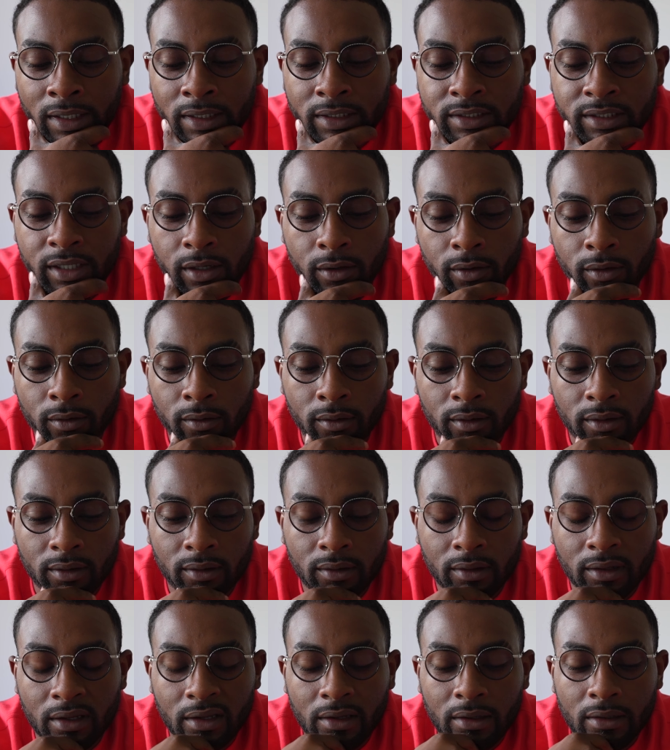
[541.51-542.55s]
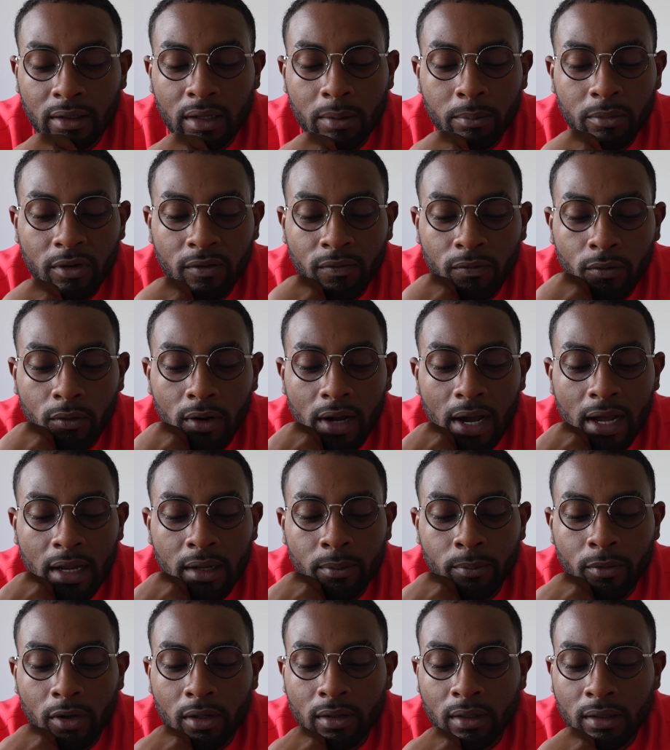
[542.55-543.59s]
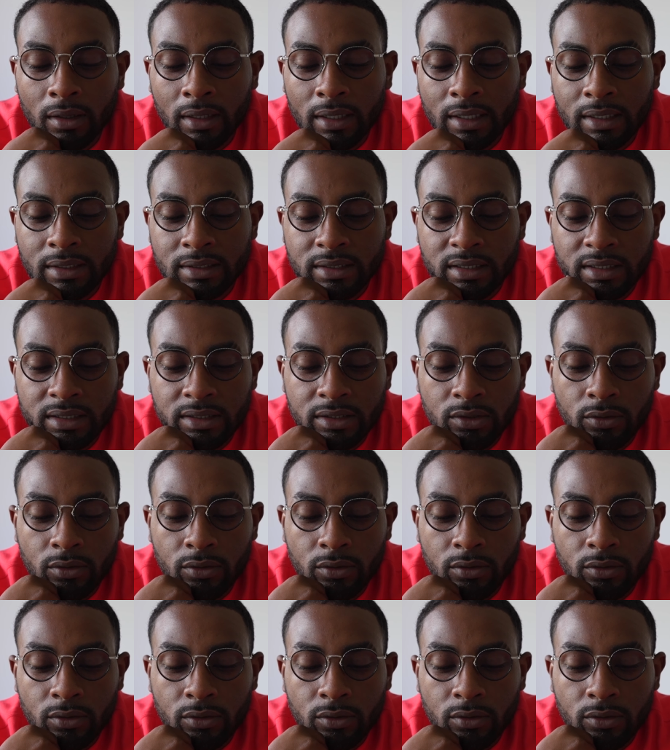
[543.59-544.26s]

So the number four item on the list is